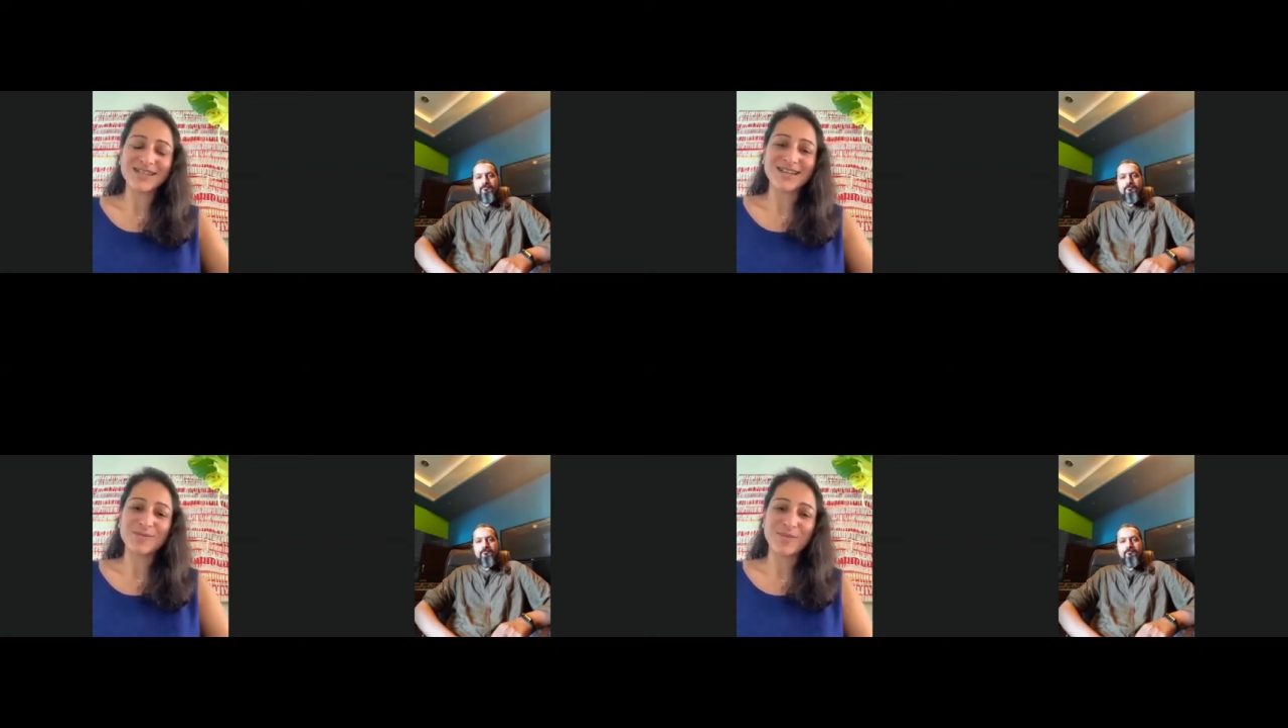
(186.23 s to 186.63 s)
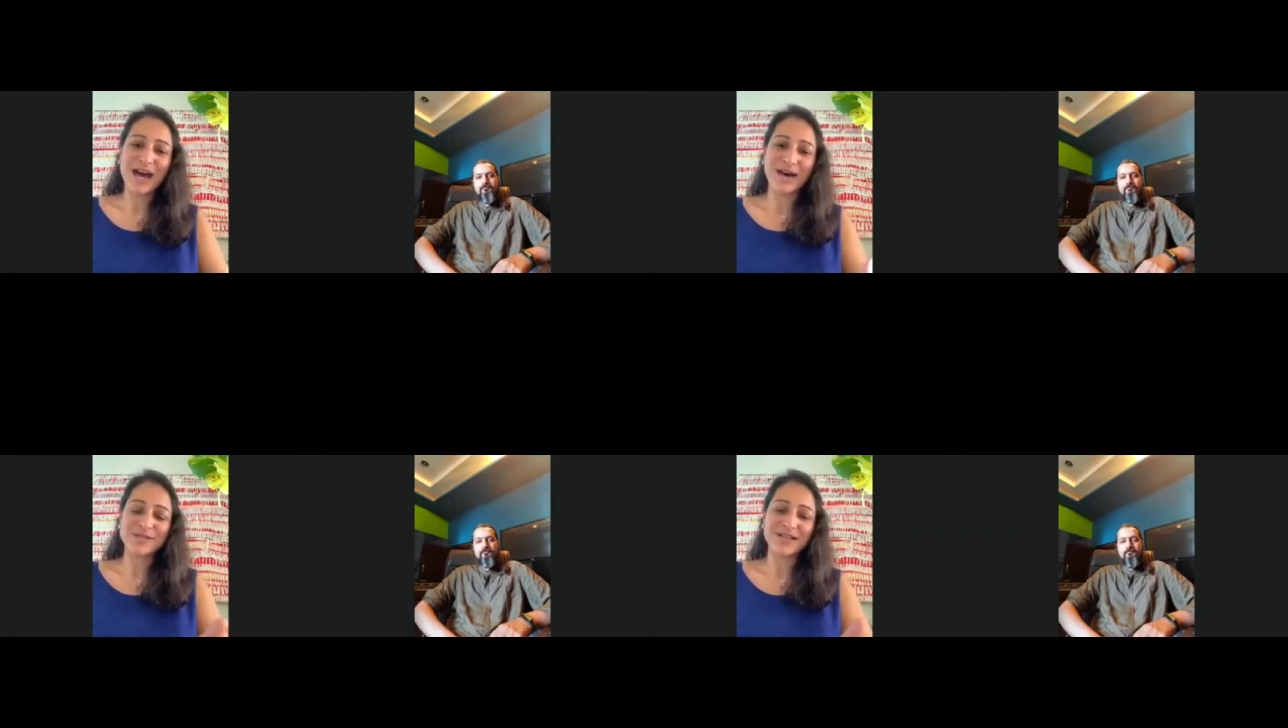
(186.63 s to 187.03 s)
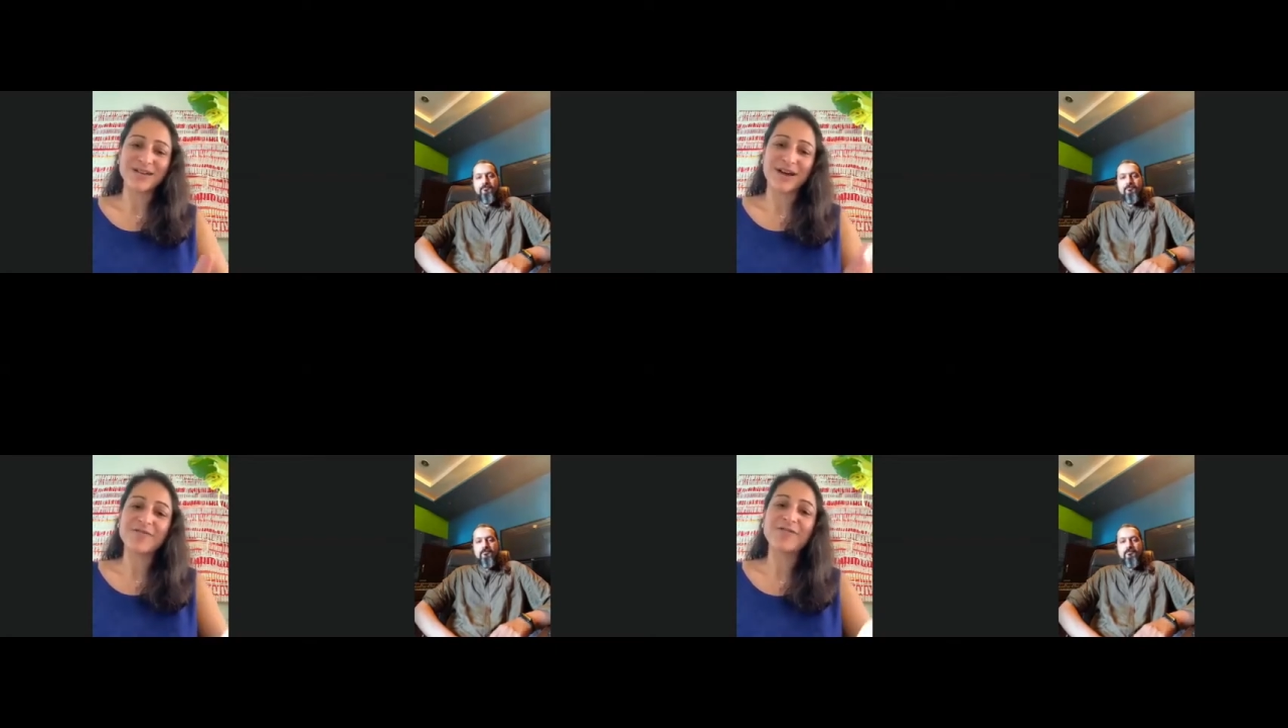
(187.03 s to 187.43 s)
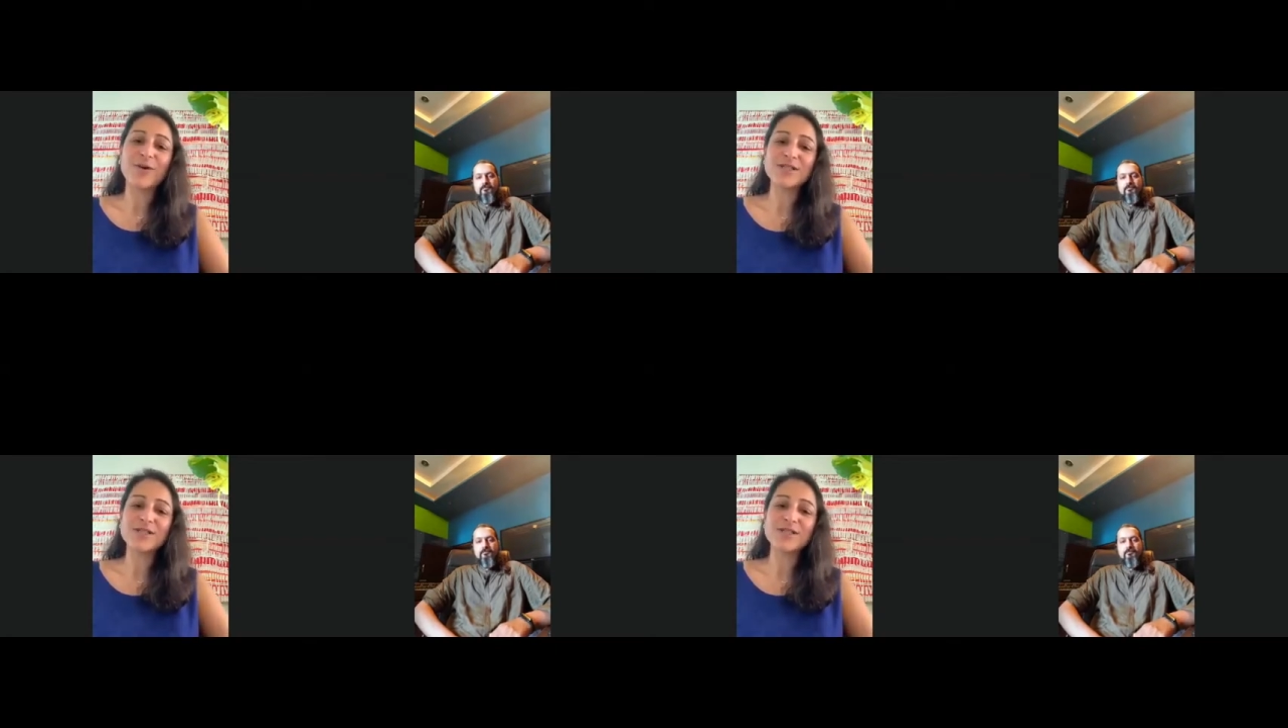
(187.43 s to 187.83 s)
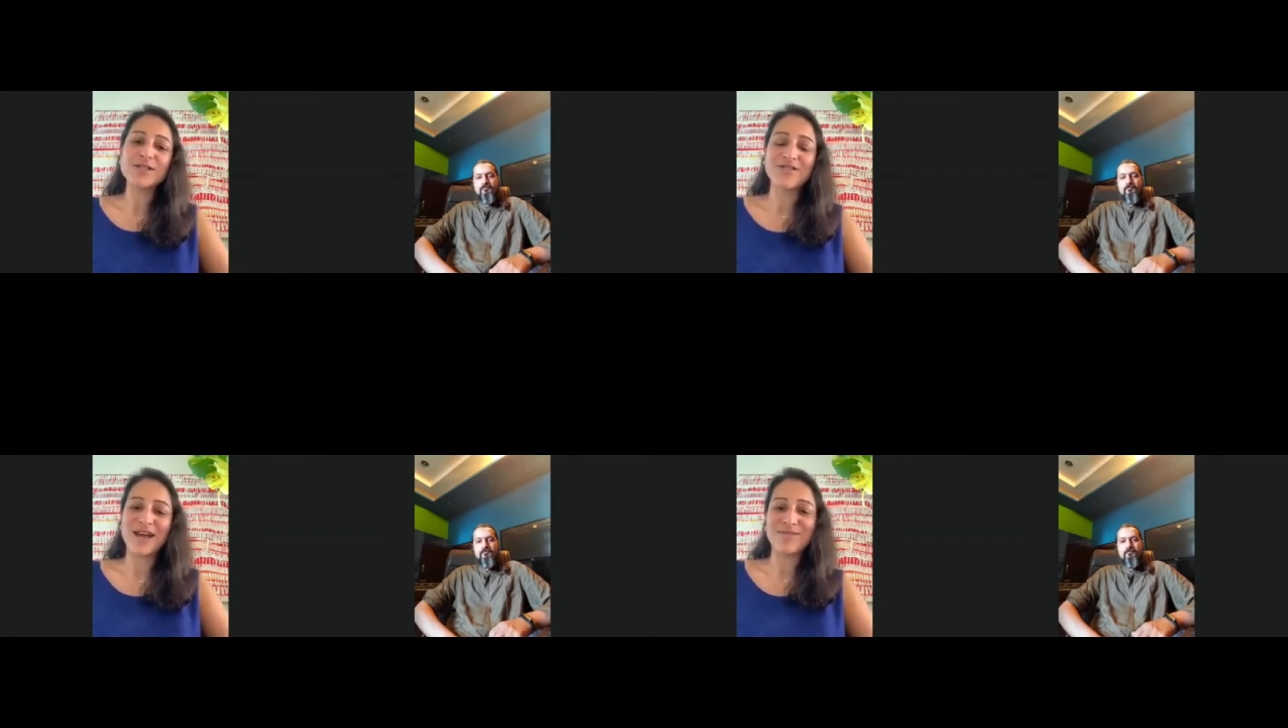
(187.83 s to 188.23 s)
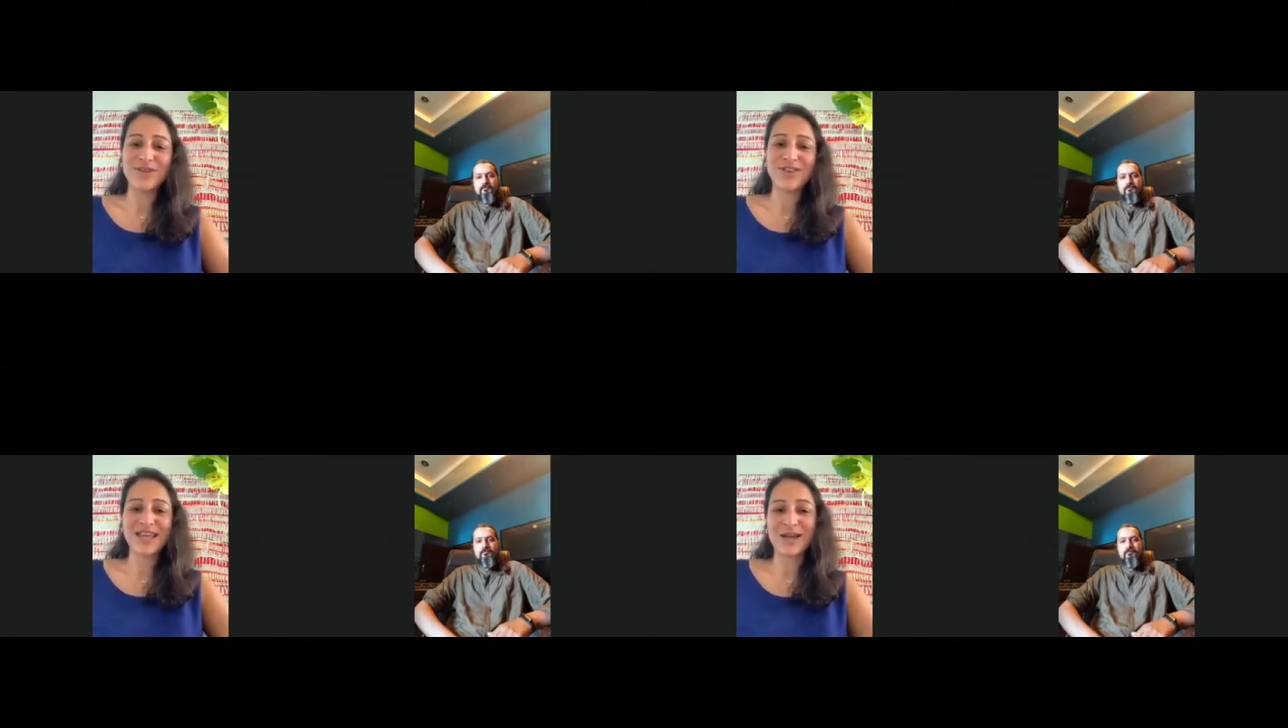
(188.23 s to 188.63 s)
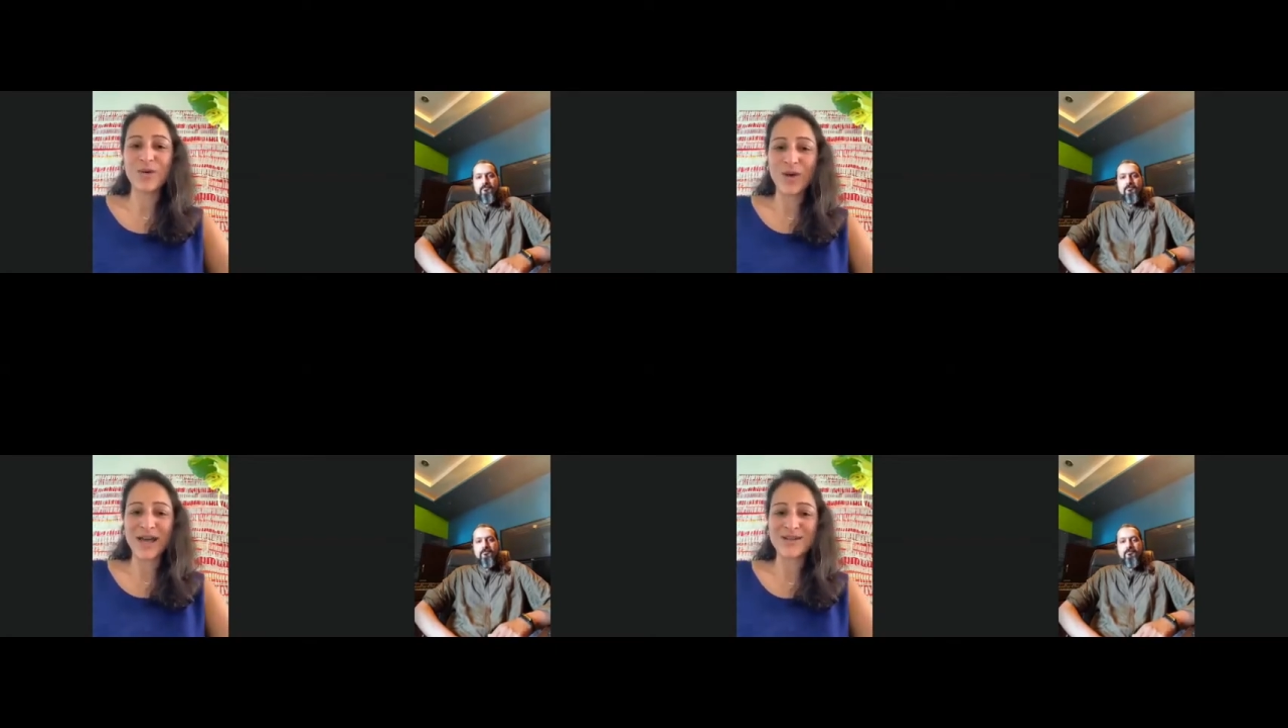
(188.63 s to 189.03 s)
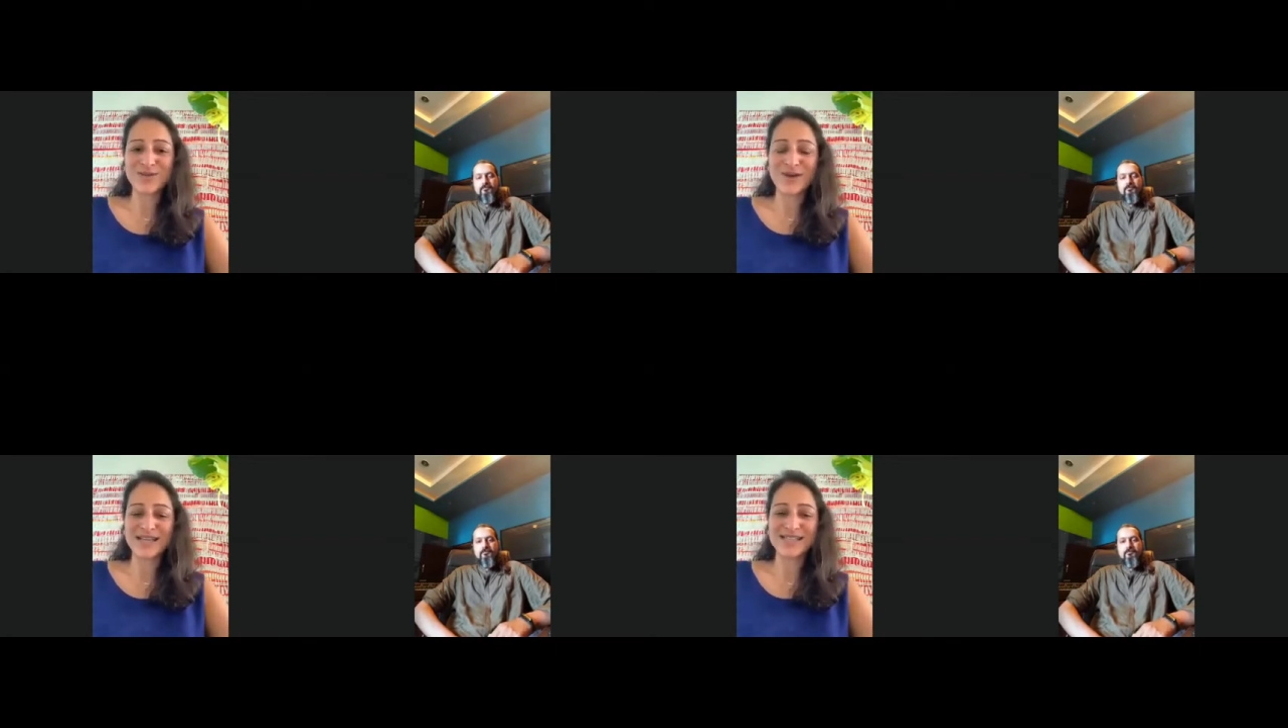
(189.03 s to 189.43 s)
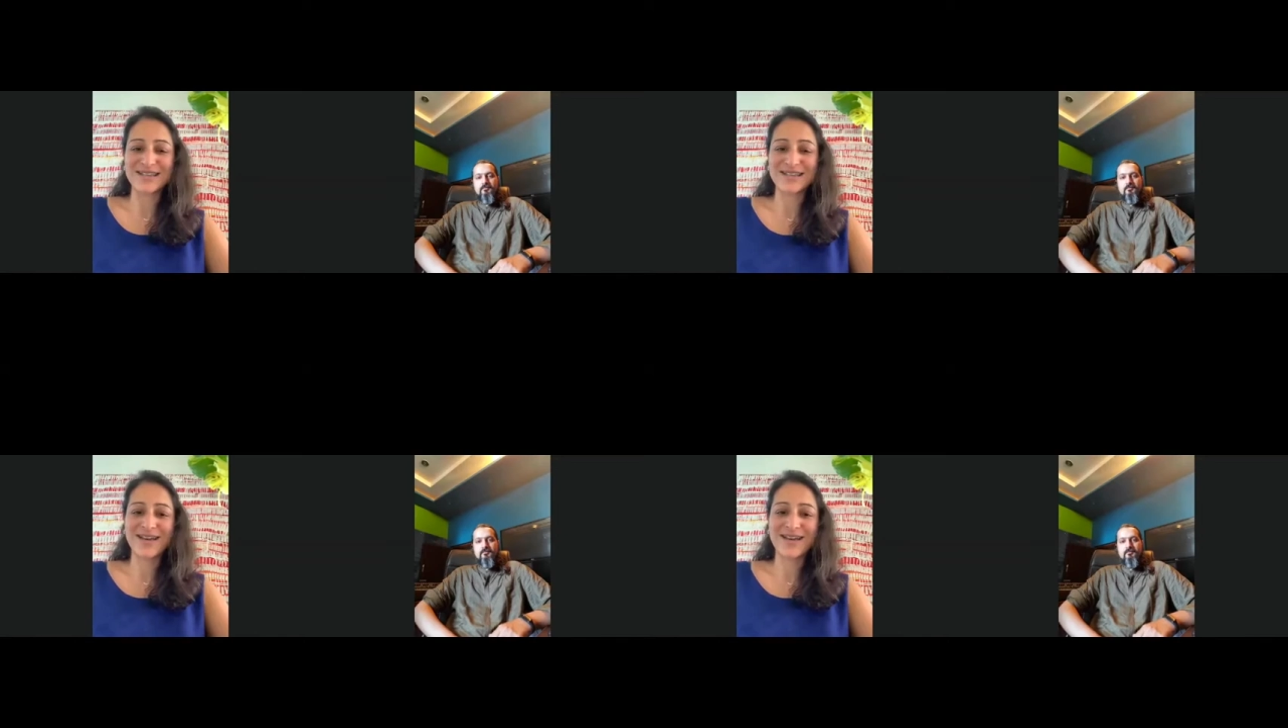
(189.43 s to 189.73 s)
is perhaps a force for empathy and awareness raising?